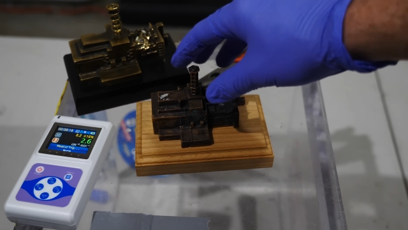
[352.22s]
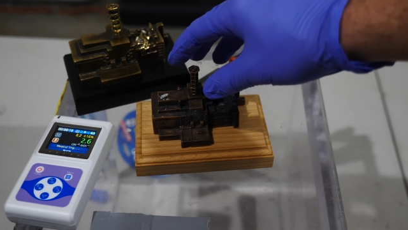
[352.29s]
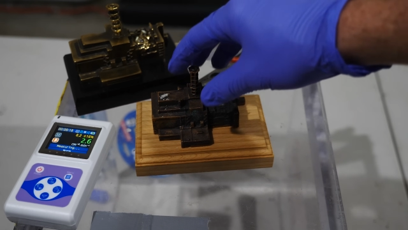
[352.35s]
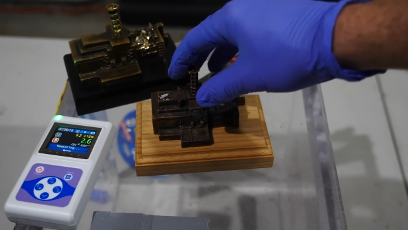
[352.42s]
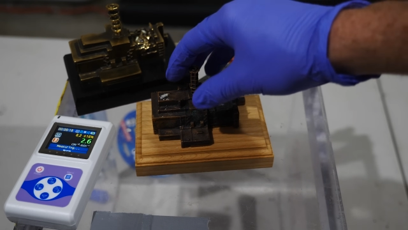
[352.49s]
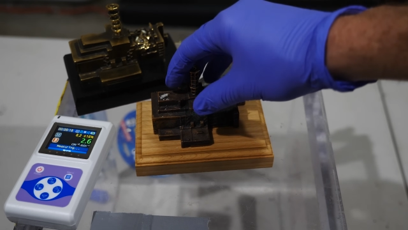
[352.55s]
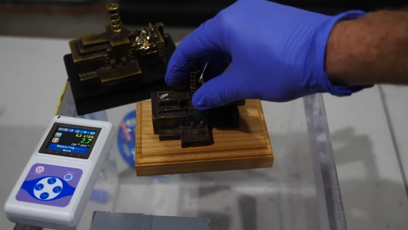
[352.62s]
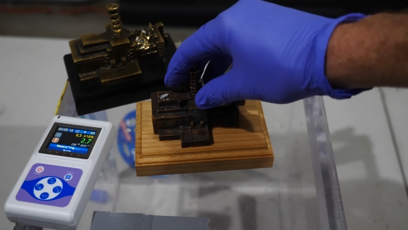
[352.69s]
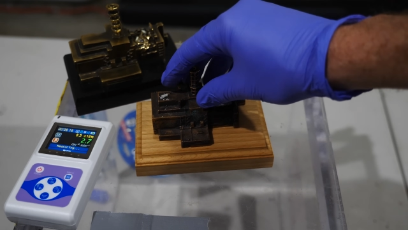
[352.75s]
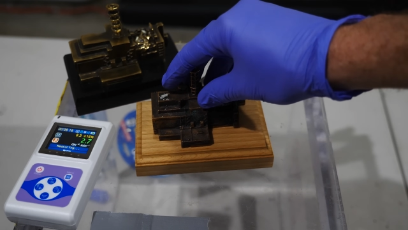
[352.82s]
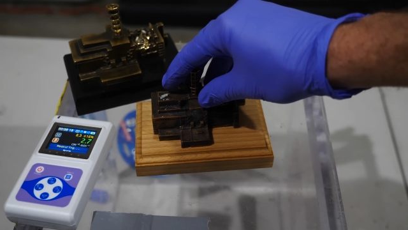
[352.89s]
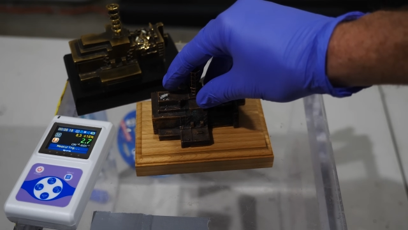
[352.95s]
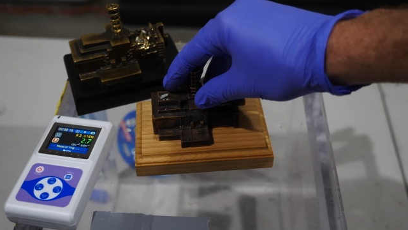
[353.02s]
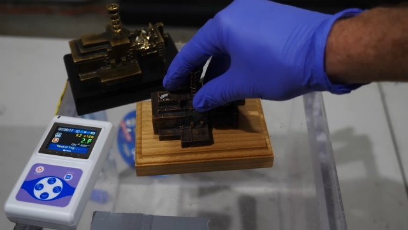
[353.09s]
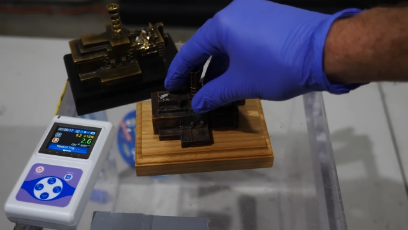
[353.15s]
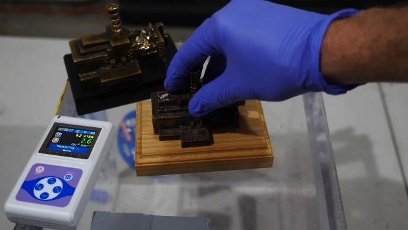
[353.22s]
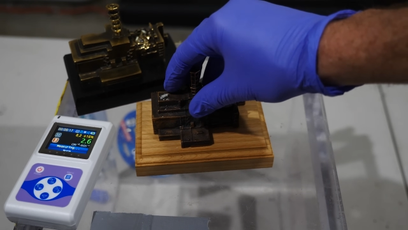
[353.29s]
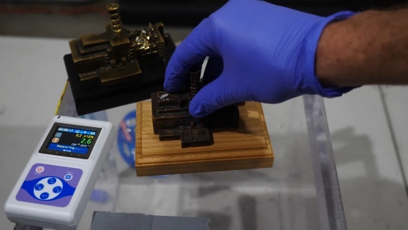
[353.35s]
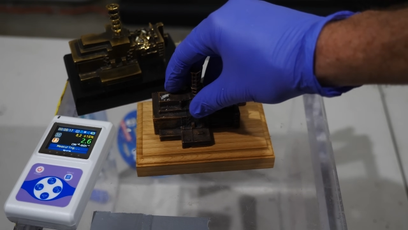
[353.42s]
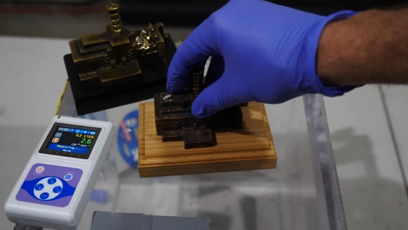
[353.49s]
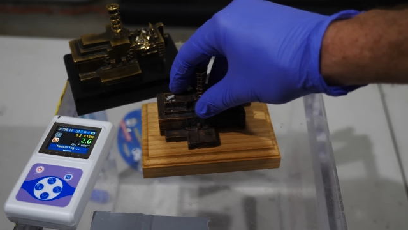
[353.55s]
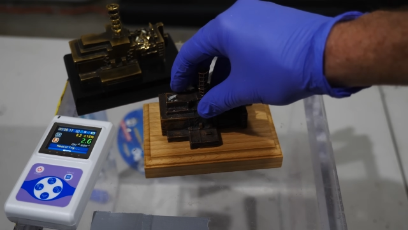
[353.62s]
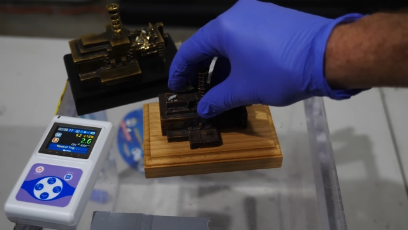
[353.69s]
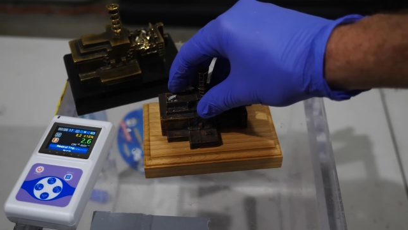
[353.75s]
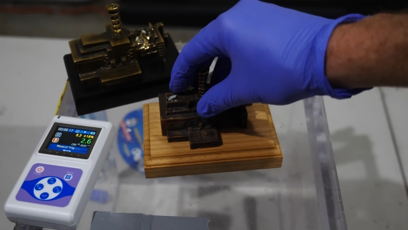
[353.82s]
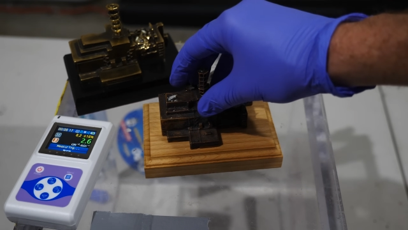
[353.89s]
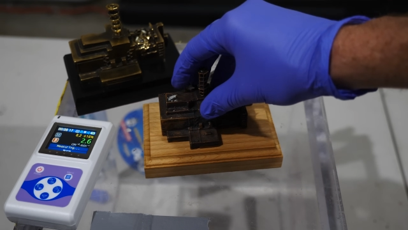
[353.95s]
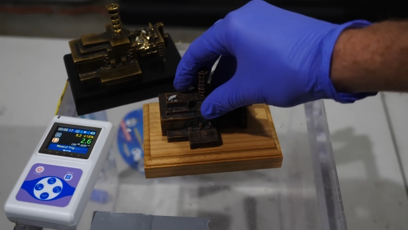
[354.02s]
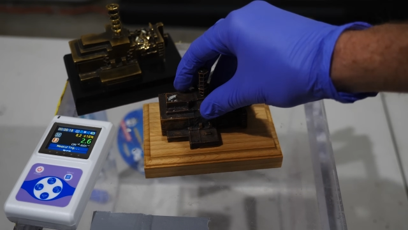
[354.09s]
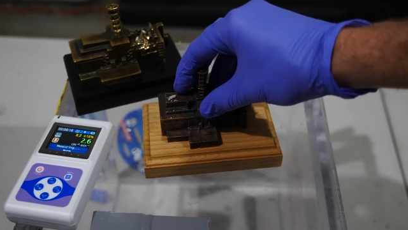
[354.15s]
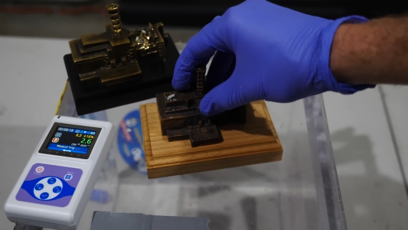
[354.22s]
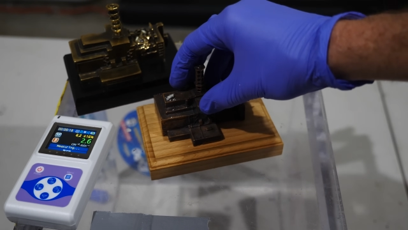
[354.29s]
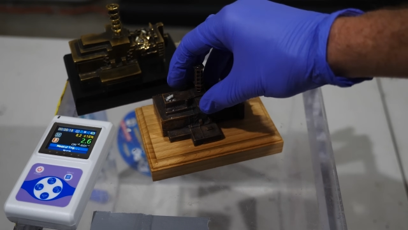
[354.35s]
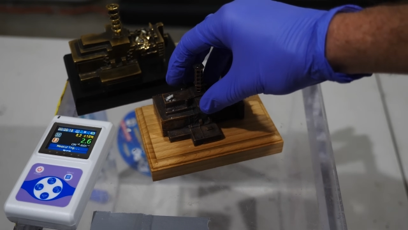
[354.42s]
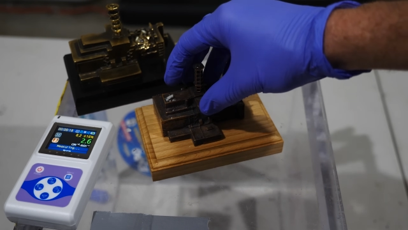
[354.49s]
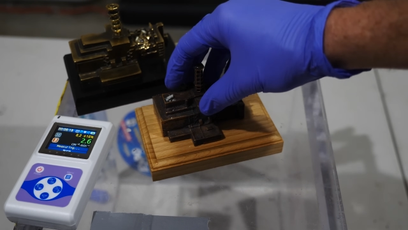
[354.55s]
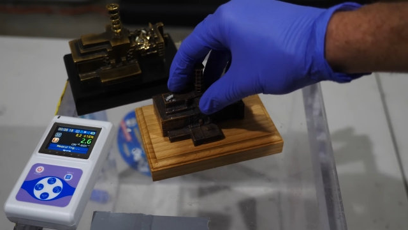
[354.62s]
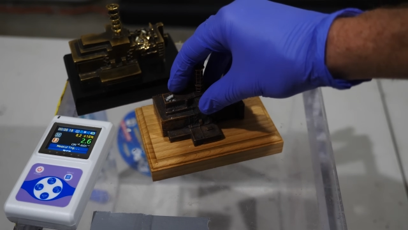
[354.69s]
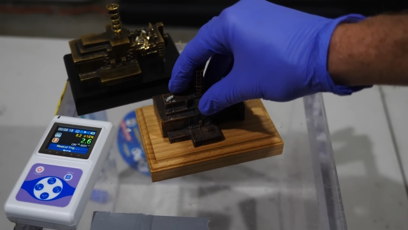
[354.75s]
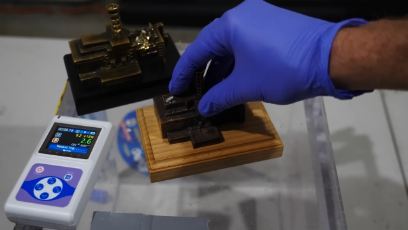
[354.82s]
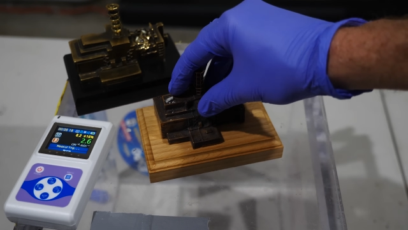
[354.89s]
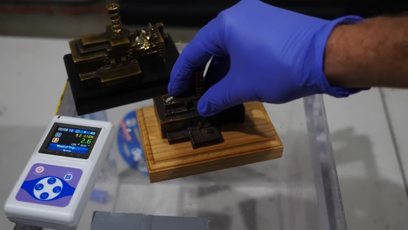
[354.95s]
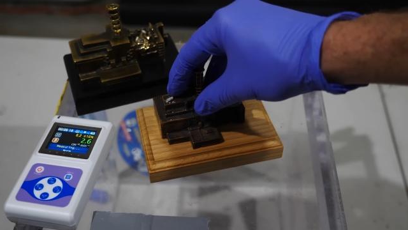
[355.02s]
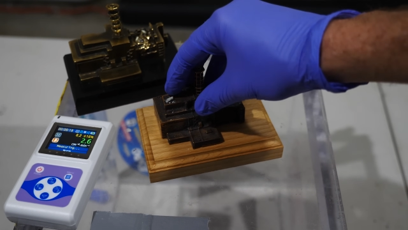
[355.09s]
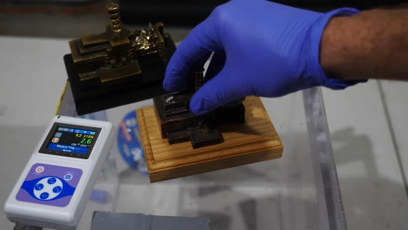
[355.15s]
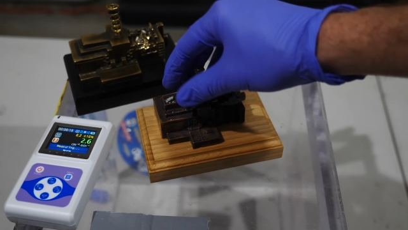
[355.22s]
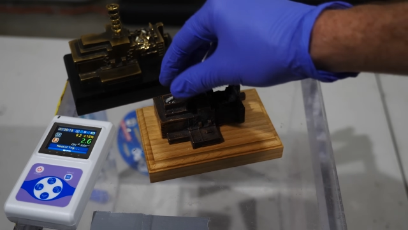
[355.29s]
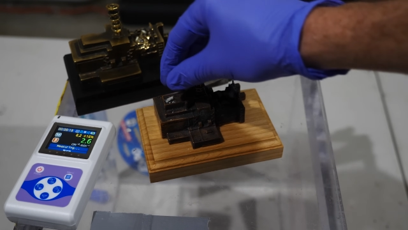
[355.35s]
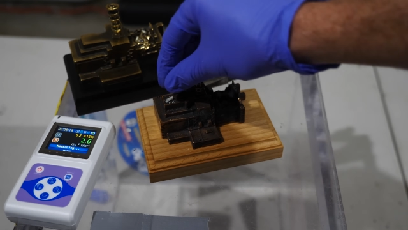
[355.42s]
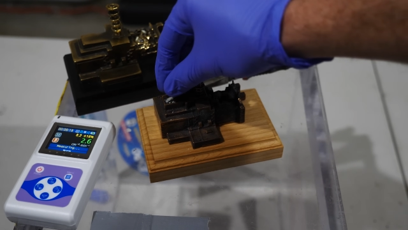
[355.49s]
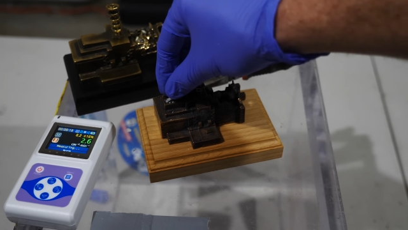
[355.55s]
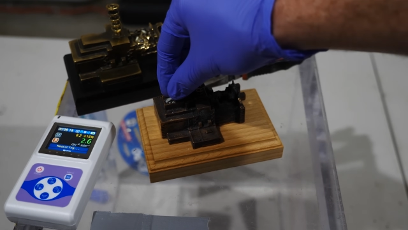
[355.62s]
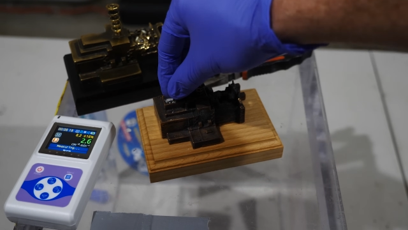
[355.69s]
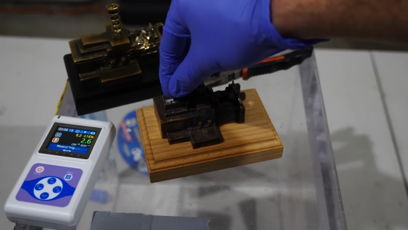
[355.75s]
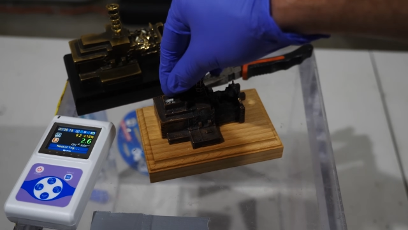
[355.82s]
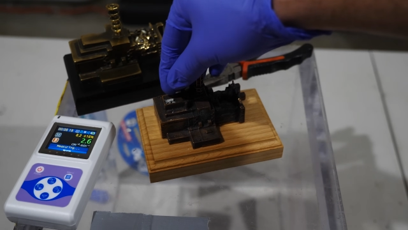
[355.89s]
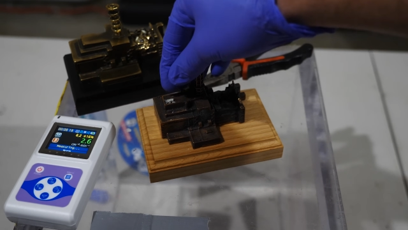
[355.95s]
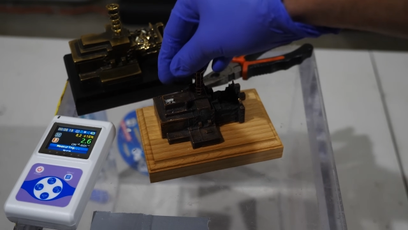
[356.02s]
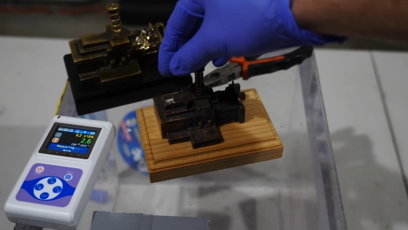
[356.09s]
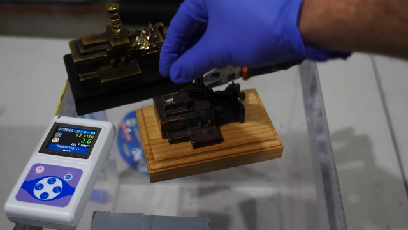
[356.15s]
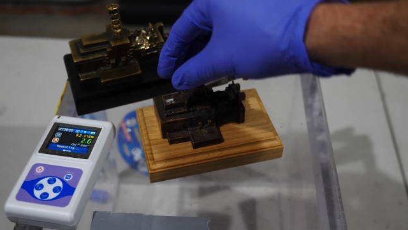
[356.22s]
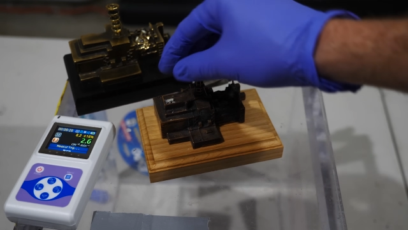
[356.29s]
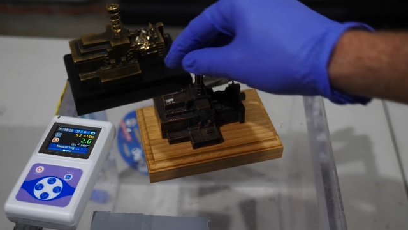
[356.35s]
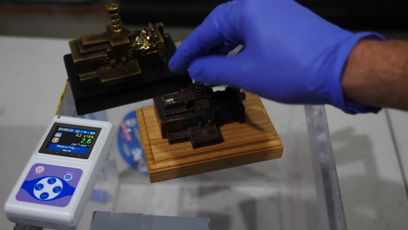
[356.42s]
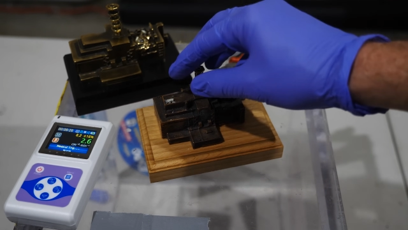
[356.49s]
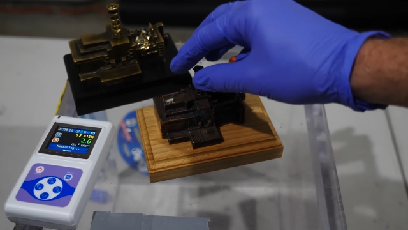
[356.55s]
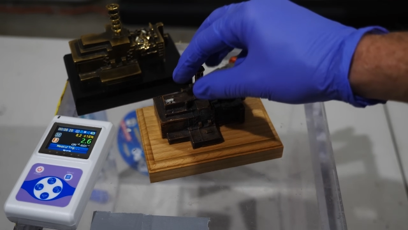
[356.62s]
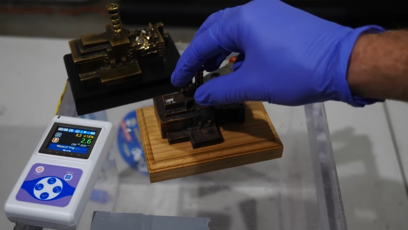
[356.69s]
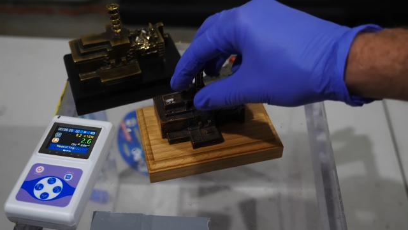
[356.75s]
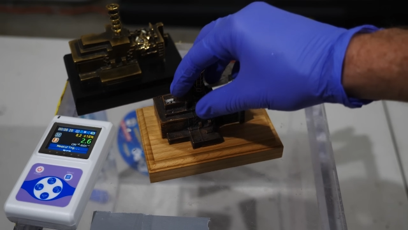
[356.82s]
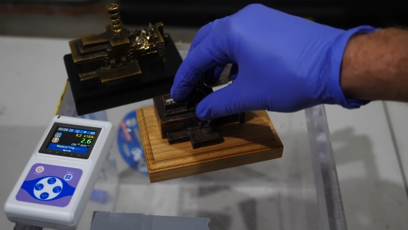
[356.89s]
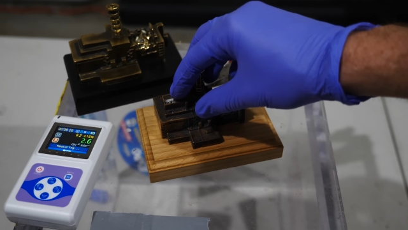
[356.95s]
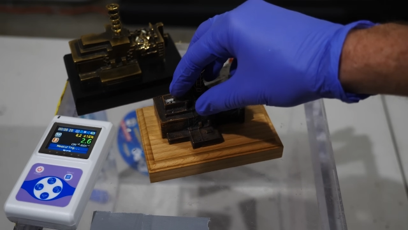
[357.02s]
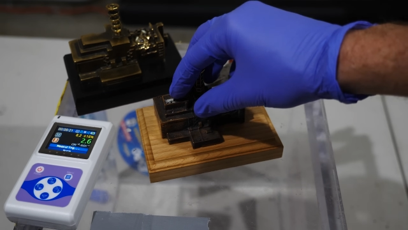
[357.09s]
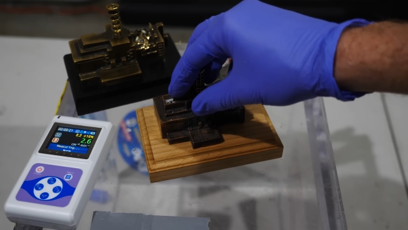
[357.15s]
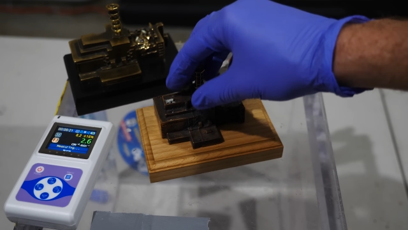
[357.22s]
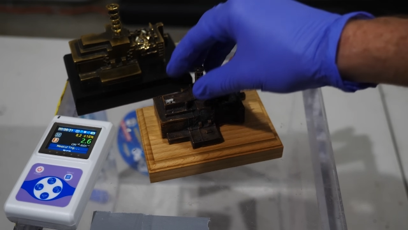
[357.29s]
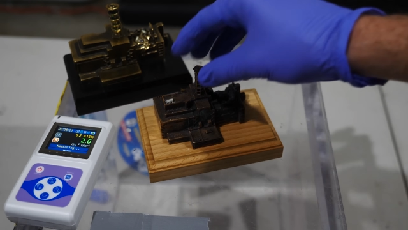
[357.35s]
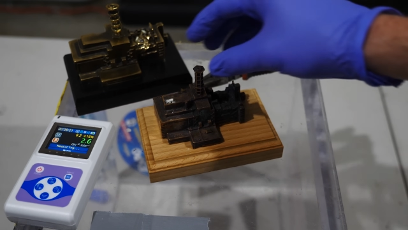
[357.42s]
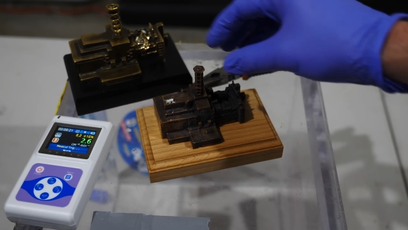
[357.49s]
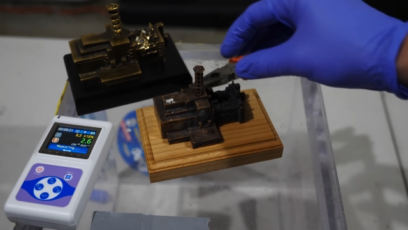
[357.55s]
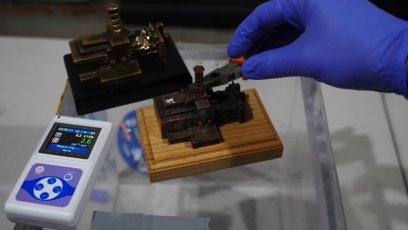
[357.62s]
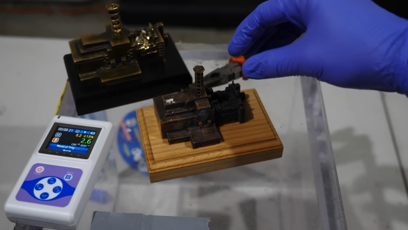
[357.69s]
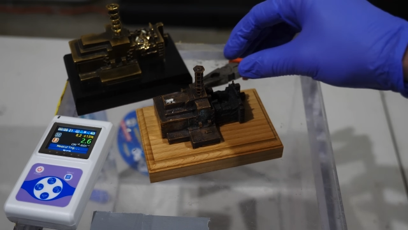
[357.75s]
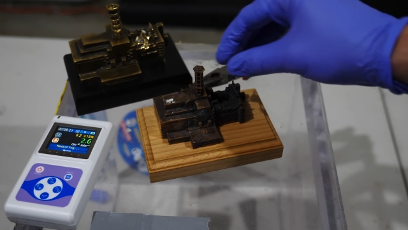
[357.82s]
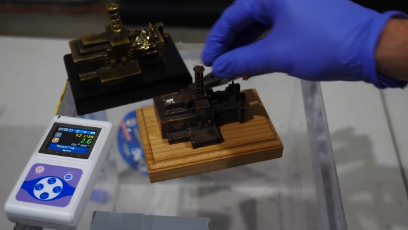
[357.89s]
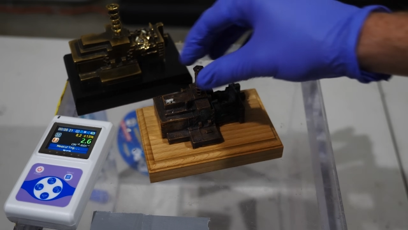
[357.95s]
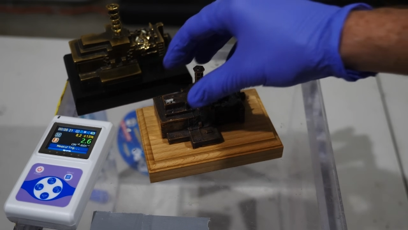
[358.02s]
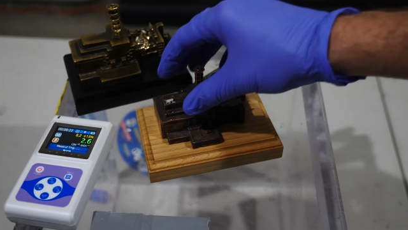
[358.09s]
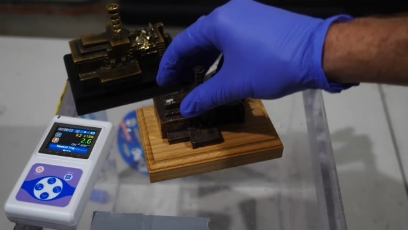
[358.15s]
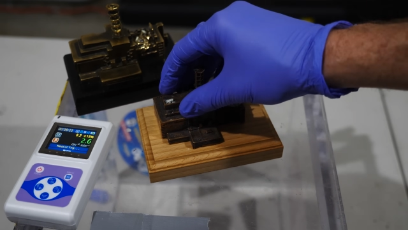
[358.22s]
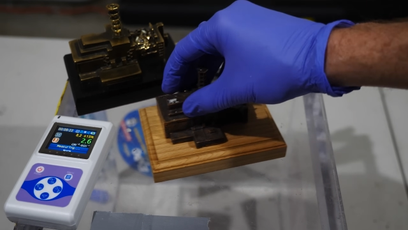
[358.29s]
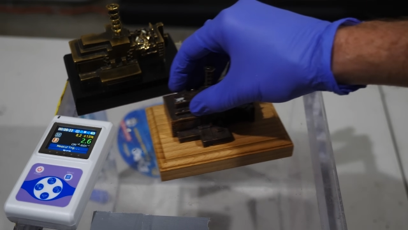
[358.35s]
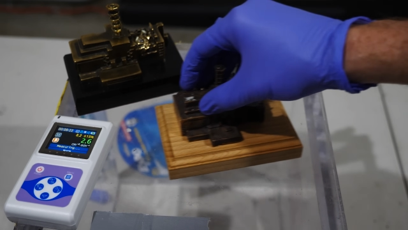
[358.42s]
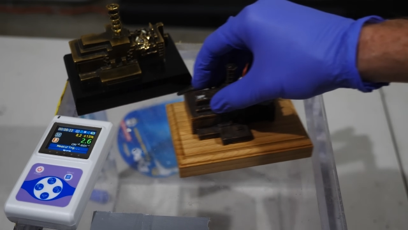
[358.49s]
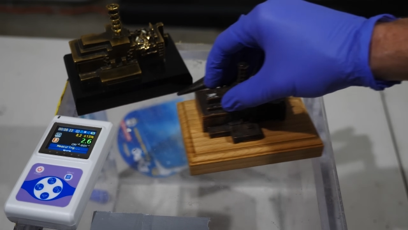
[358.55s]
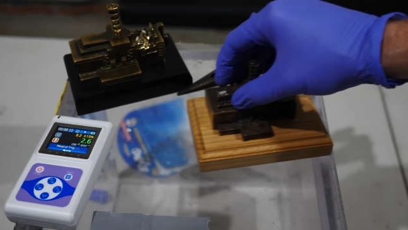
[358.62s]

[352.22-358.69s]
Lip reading: [unreadable: no face in view]